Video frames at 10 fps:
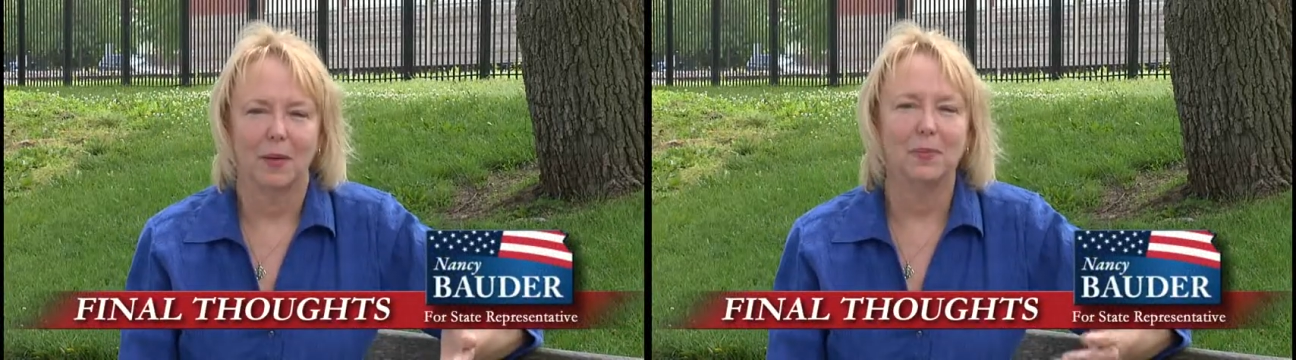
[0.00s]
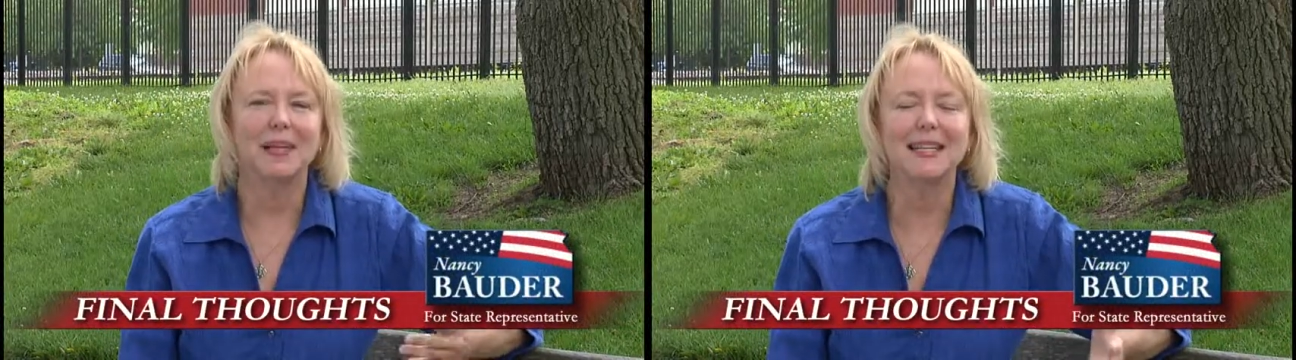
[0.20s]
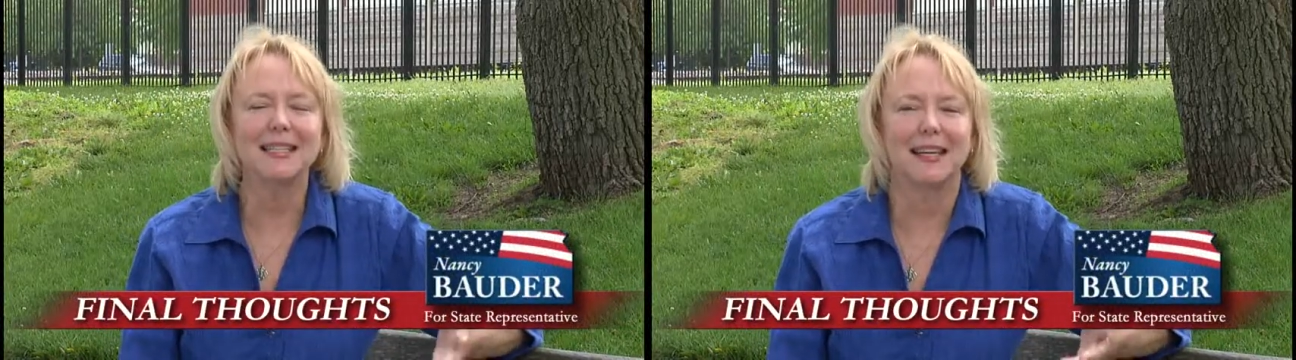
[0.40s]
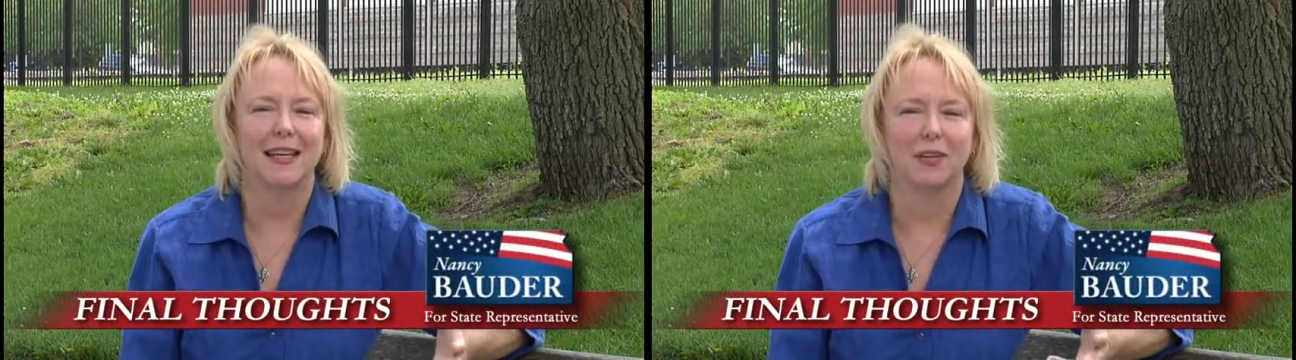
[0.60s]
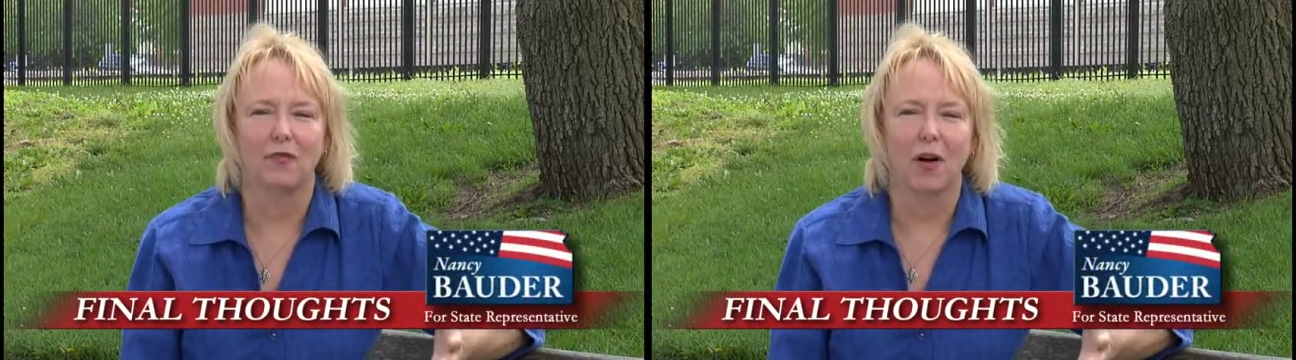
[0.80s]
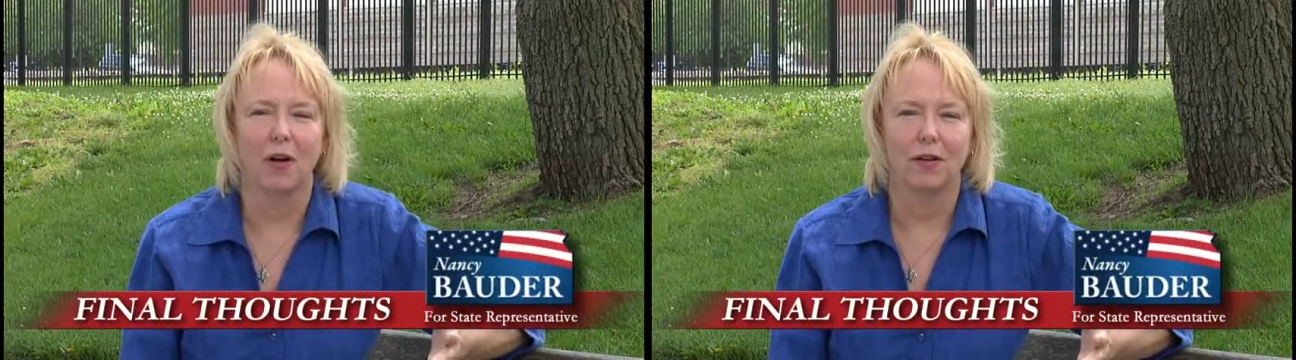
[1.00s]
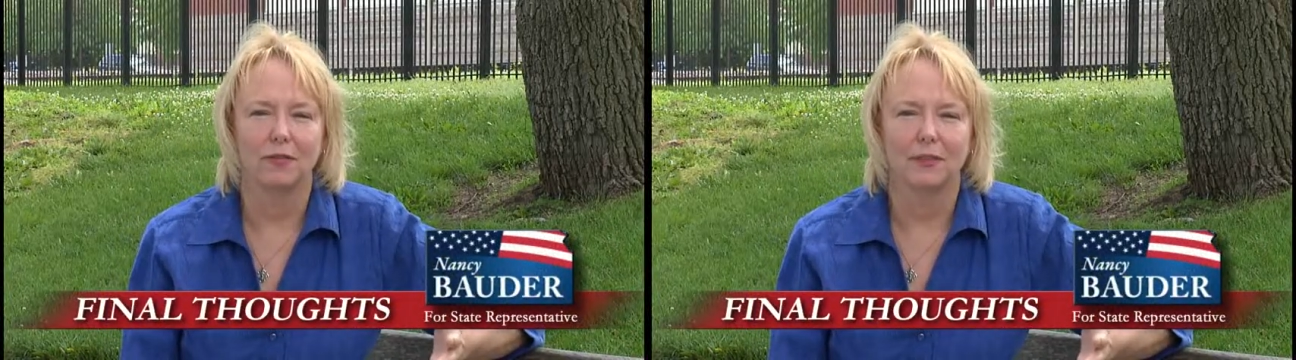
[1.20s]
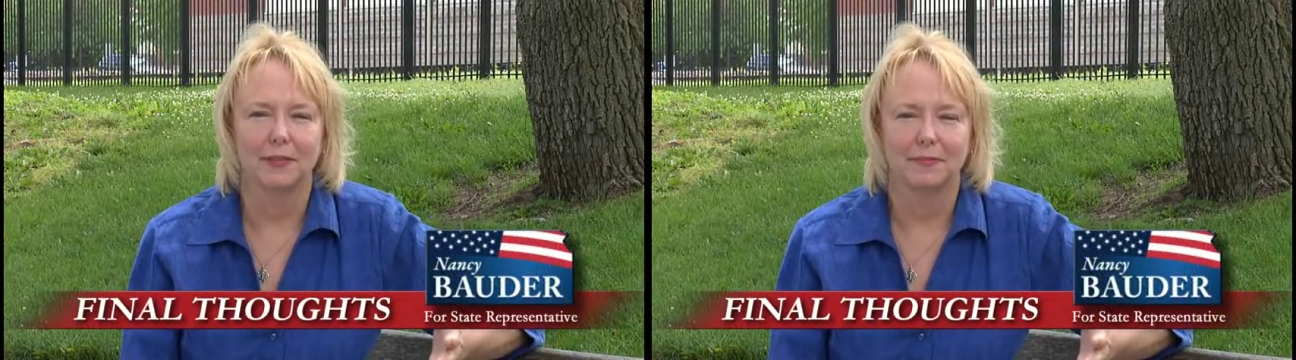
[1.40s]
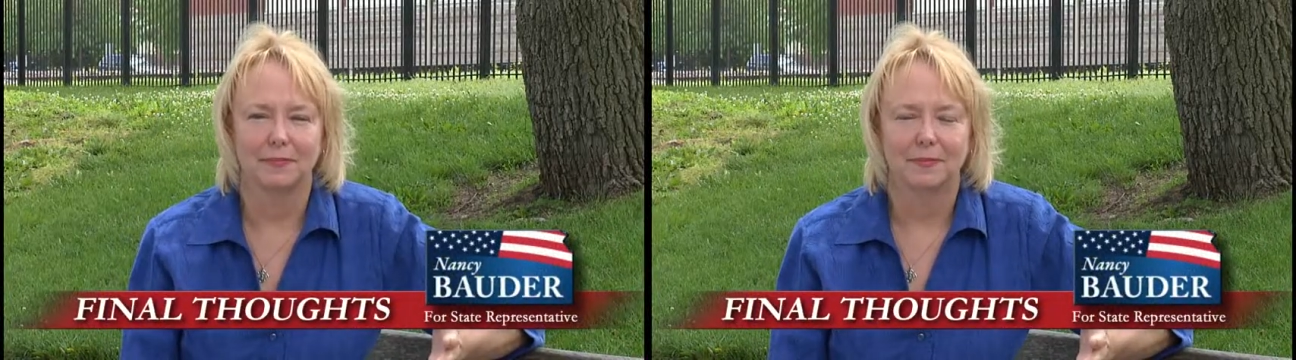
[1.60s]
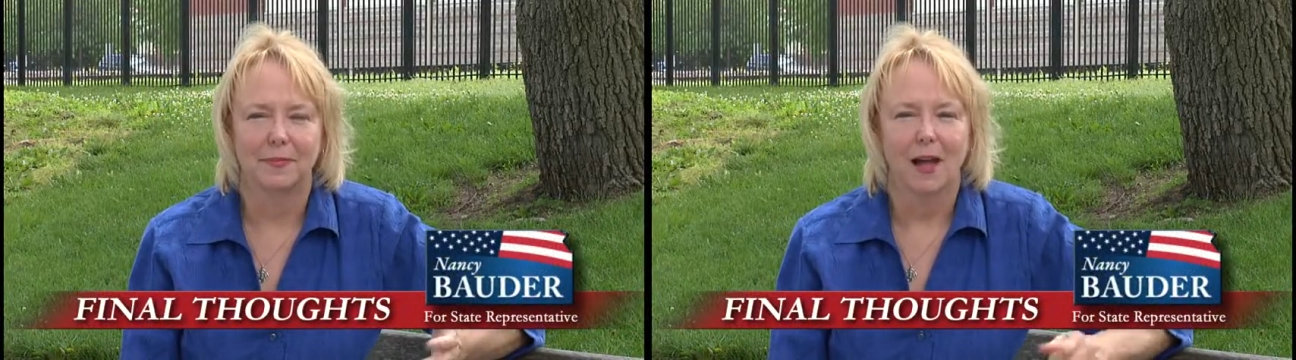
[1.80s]
Please get involved.
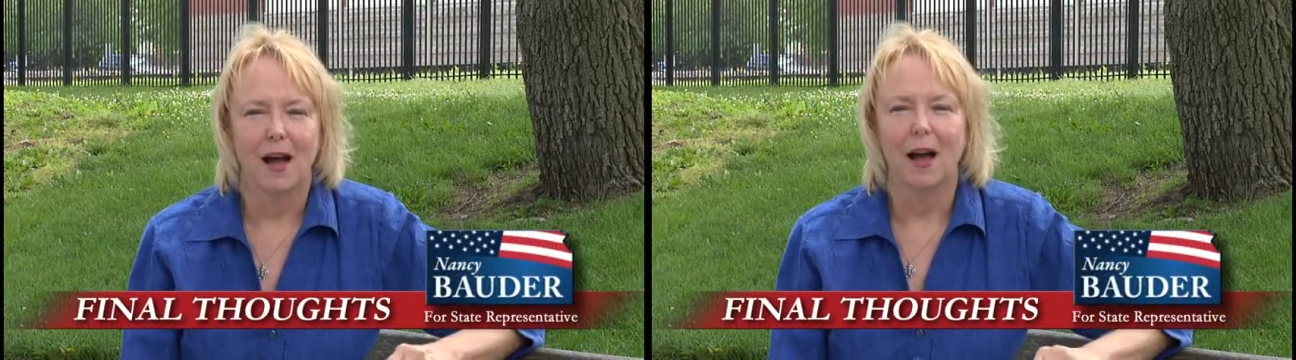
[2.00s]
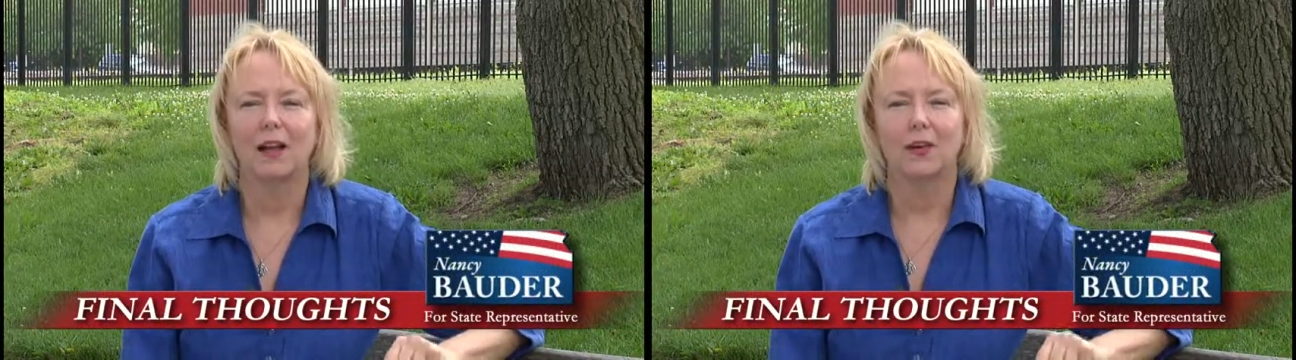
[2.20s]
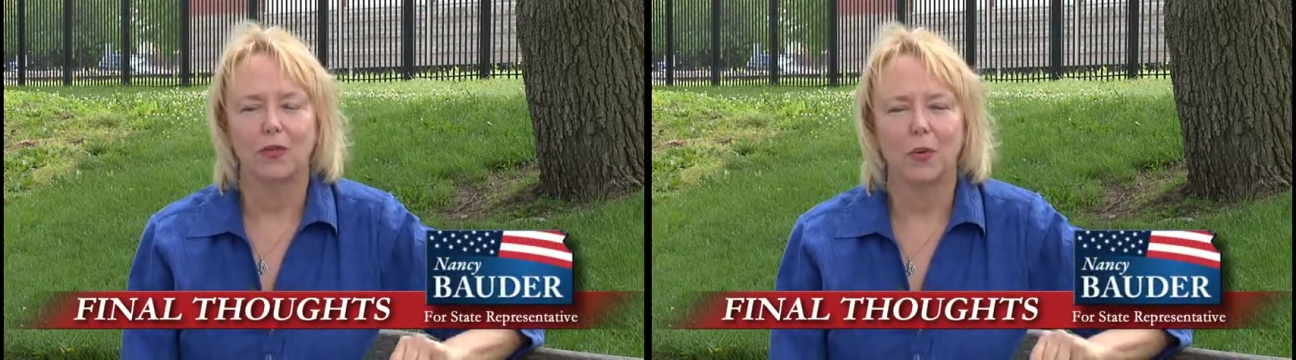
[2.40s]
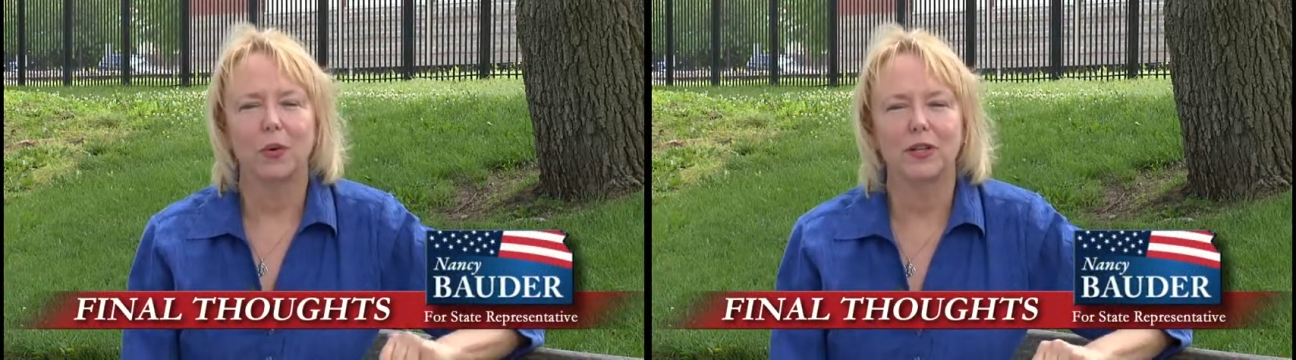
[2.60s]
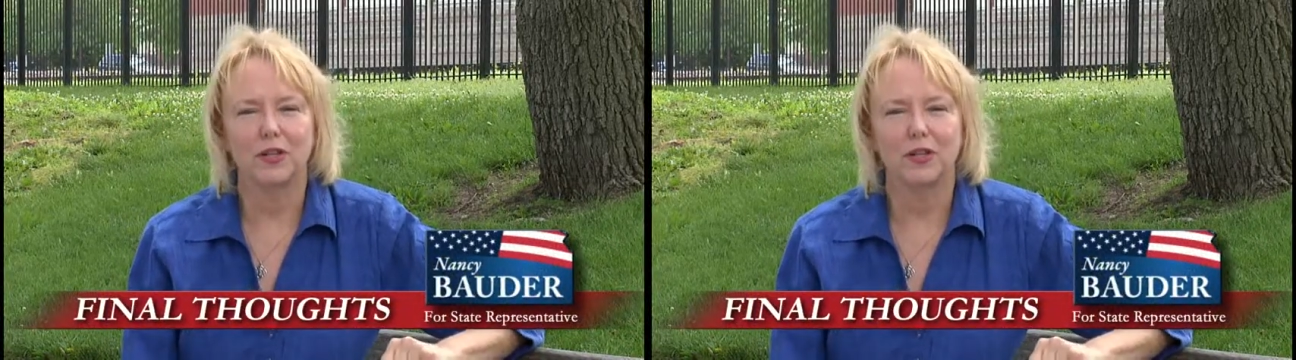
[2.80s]
I look forward to